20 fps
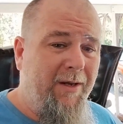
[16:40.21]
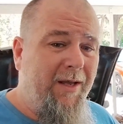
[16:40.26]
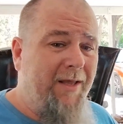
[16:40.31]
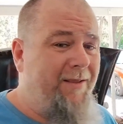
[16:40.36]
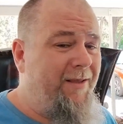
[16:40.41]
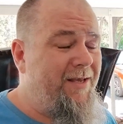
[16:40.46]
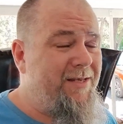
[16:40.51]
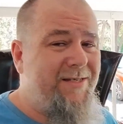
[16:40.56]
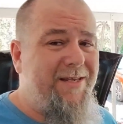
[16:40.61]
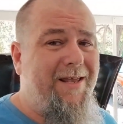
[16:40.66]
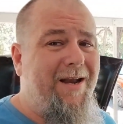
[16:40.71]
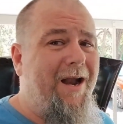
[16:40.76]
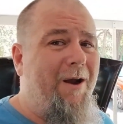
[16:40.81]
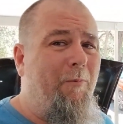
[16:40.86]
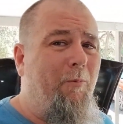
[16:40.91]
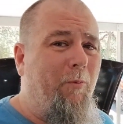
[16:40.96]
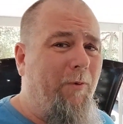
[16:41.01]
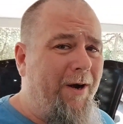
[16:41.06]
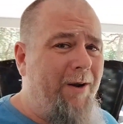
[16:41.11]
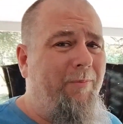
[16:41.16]
And like I said,
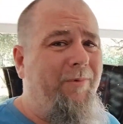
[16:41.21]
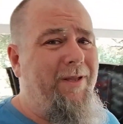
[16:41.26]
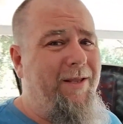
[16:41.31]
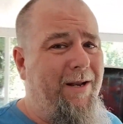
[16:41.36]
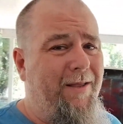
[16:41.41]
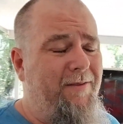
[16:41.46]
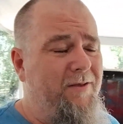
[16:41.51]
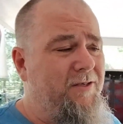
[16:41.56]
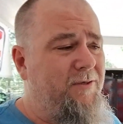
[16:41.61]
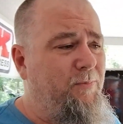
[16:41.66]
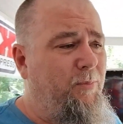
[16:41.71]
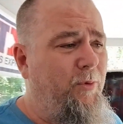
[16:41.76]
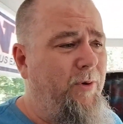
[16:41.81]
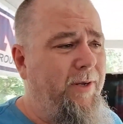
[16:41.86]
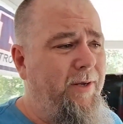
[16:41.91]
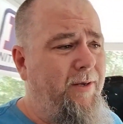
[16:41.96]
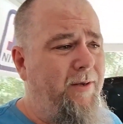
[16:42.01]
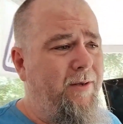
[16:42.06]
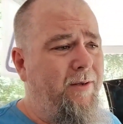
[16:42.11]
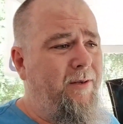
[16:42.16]
I'm rambling at this
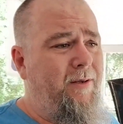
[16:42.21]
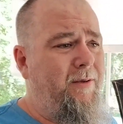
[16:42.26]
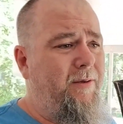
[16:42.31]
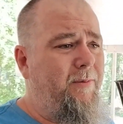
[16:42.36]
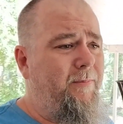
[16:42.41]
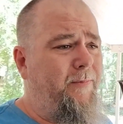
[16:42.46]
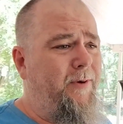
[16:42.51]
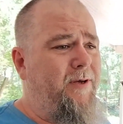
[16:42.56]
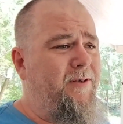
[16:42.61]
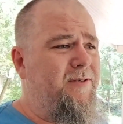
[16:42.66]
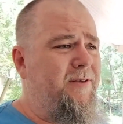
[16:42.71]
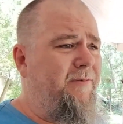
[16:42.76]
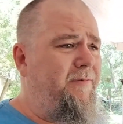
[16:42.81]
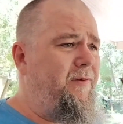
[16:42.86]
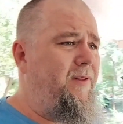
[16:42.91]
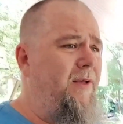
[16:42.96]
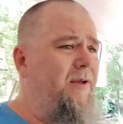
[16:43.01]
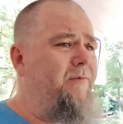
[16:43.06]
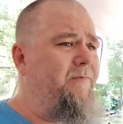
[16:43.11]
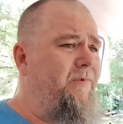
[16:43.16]
point because I
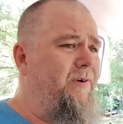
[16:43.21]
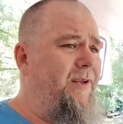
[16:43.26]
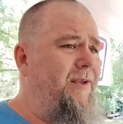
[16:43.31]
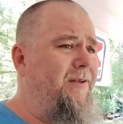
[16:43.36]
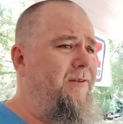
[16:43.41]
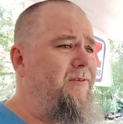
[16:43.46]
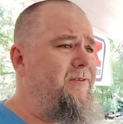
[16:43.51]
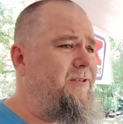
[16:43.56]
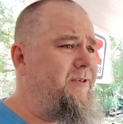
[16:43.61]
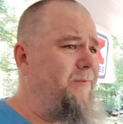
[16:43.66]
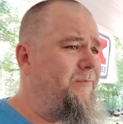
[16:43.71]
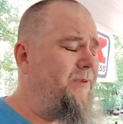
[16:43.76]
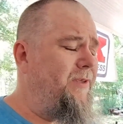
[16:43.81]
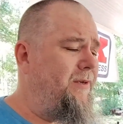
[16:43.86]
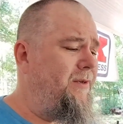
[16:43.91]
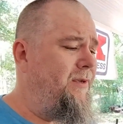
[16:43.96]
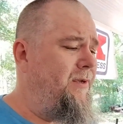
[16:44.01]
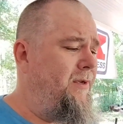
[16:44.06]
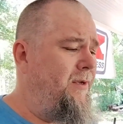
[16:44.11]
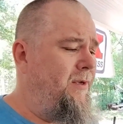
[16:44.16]
feel like I'm forgetting something.